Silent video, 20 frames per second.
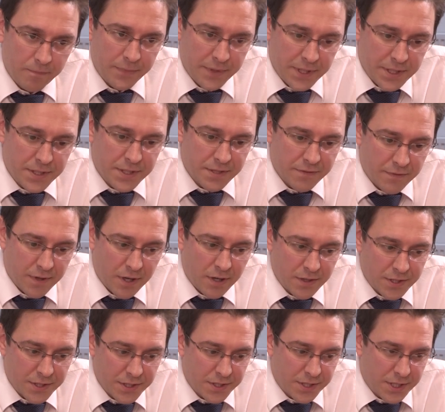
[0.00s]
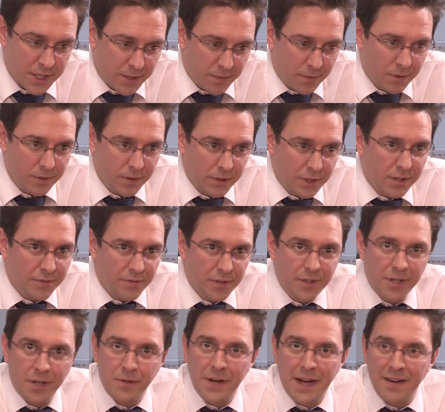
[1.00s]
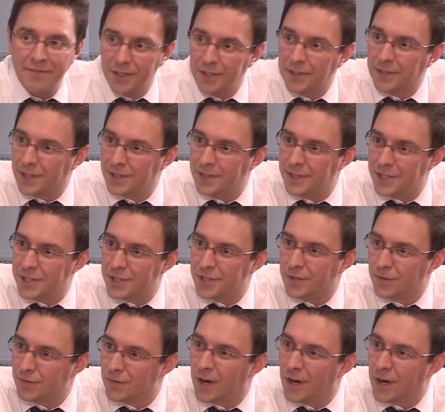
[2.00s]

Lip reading: insofar as to say, well, look, if you don't have an unconditional